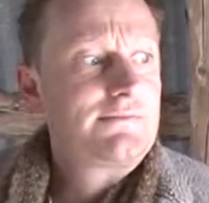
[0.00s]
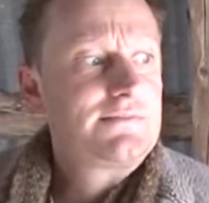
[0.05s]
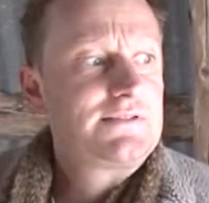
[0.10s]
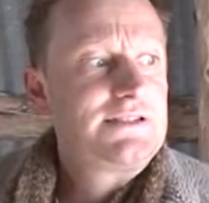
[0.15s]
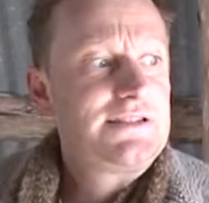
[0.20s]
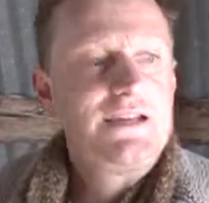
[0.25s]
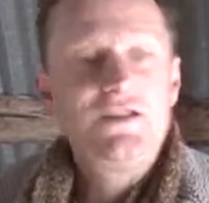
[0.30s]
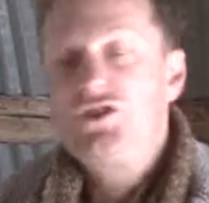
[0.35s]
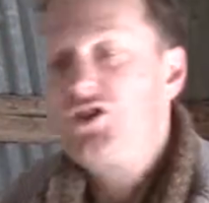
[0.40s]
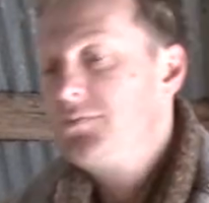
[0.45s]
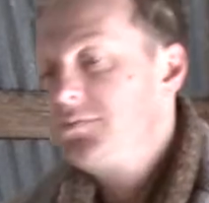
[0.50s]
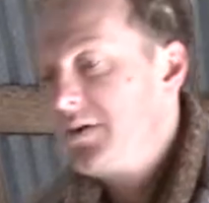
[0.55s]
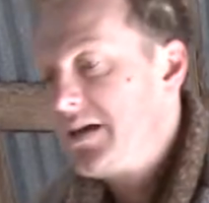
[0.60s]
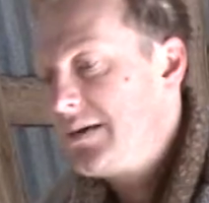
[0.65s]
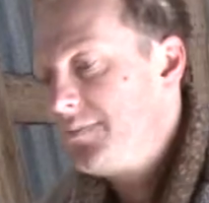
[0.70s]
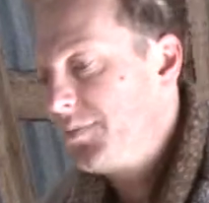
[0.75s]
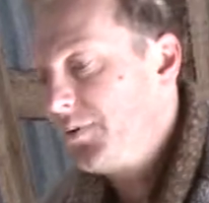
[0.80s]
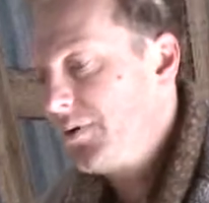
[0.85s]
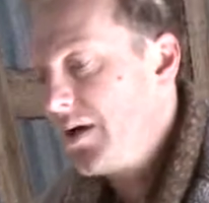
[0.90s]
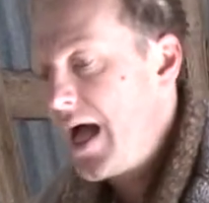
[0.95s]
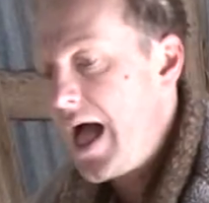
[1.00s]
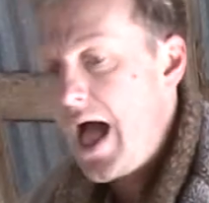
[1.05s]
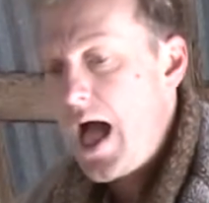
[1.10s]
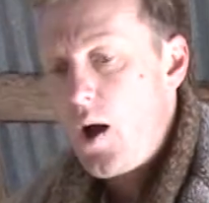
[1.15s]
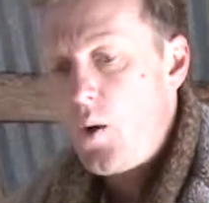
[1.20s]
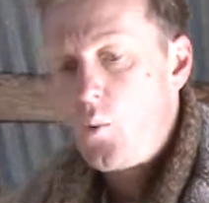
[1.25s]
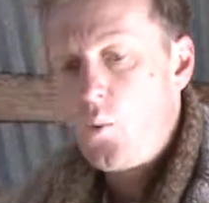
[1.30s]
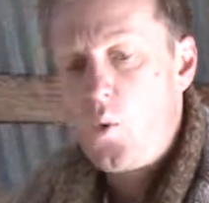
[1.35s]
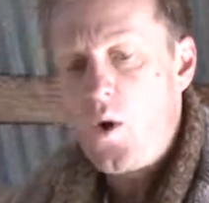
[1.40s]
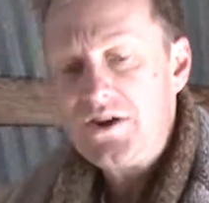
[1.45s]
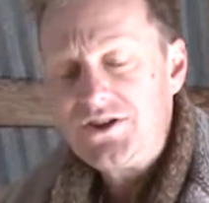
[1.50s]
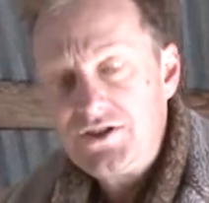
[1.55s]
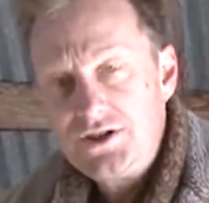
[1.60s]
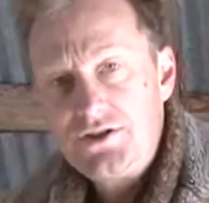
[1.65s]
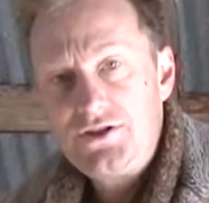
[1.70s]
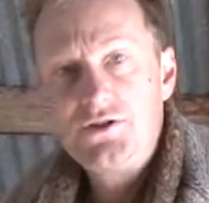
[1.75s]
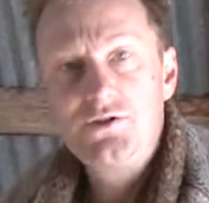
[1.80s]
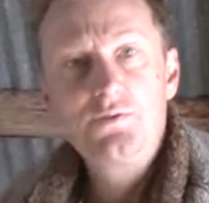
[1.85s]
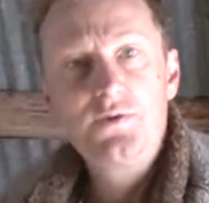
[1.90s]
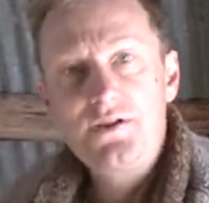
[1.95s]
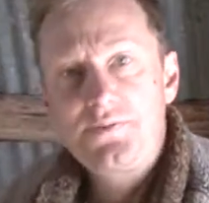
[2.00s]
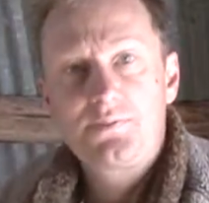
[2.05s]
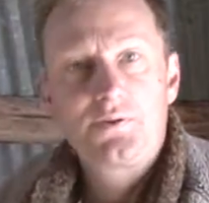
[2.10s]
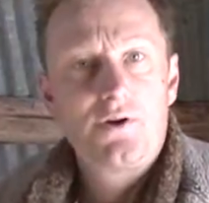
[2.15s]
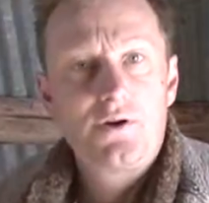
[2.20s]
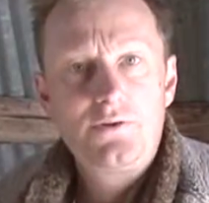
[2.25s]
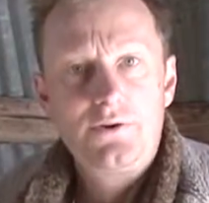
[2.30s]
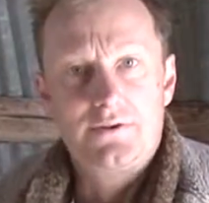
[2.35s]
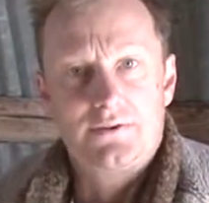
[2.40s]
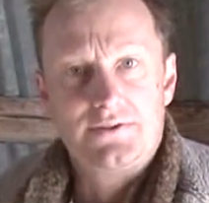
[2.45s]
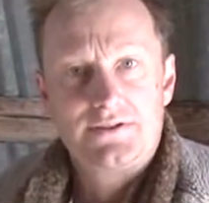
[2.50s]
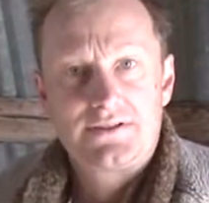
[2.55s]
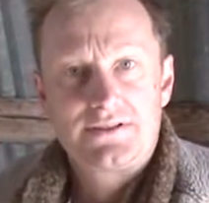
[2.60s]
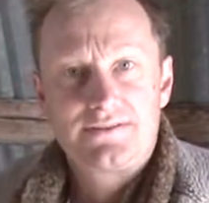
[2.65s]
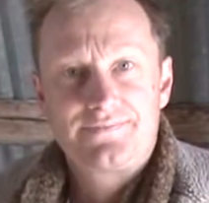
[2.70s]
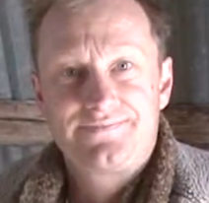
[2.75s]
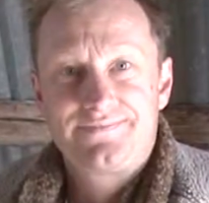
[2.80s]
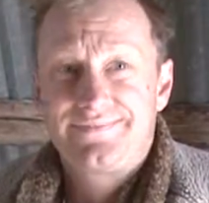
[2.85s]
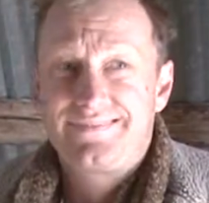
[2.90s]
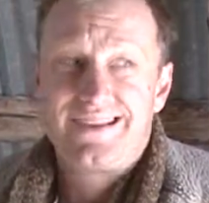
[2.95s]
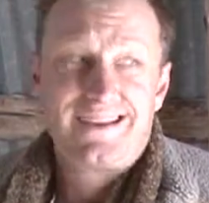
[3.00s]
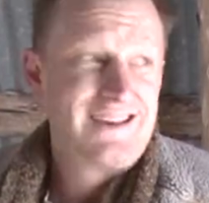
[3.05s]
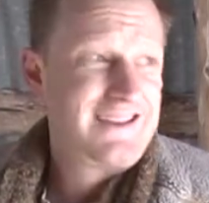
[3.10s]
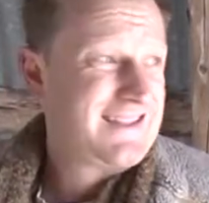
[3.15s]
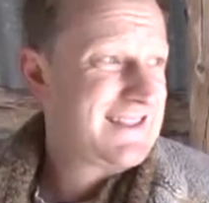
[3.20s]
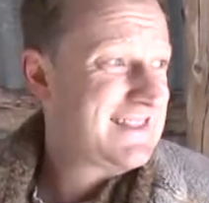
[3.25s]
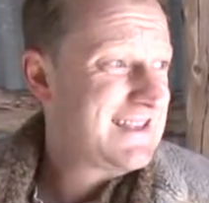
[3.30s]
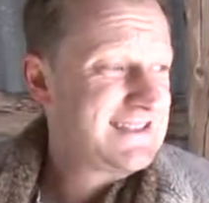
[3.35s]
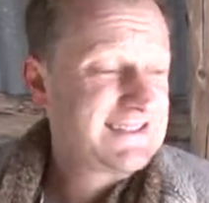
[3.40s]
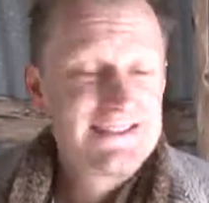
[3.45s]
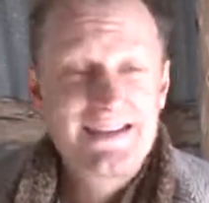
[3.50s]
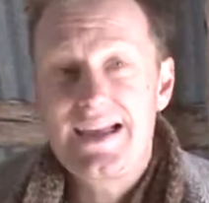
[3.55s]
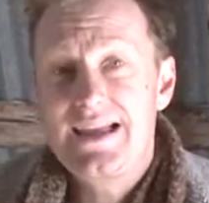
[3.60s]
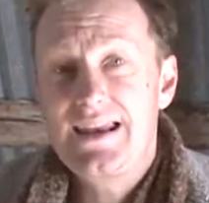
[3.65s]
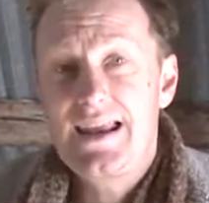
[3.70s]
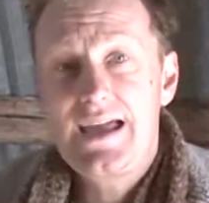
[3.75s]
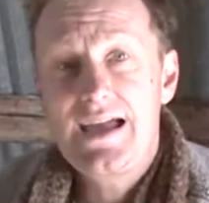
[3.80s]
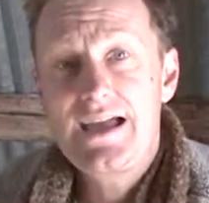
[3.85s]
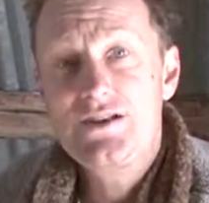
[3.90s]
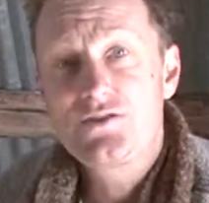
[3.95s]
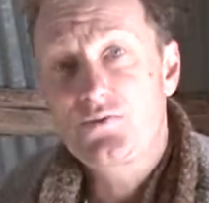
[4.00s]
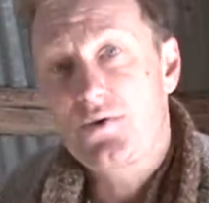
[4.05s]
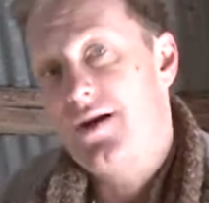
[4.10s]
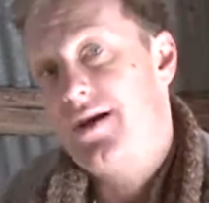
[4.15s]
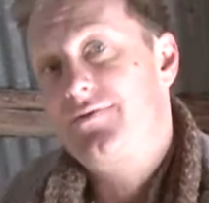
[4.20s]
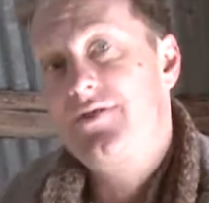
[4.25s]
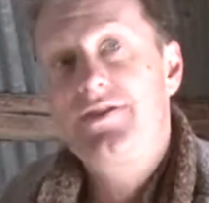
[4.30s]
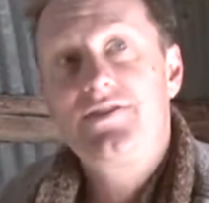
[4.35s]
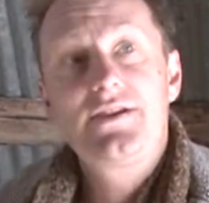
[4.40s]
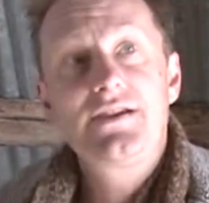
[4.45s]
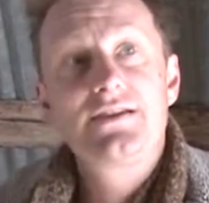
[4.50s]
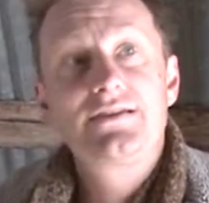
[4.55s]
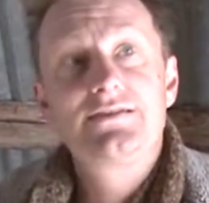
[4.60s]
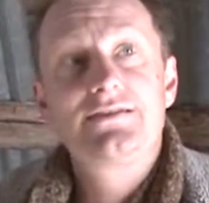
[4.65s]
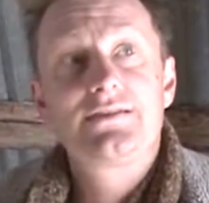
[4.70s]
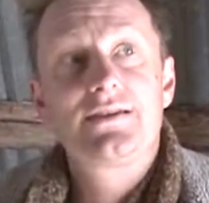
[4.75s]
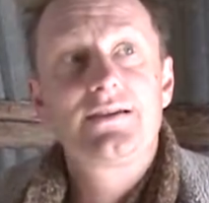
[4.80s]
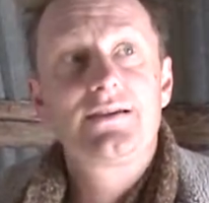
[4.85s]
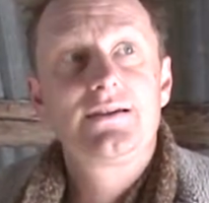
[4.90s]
teaching people what to do with produce. In this day and age where everything's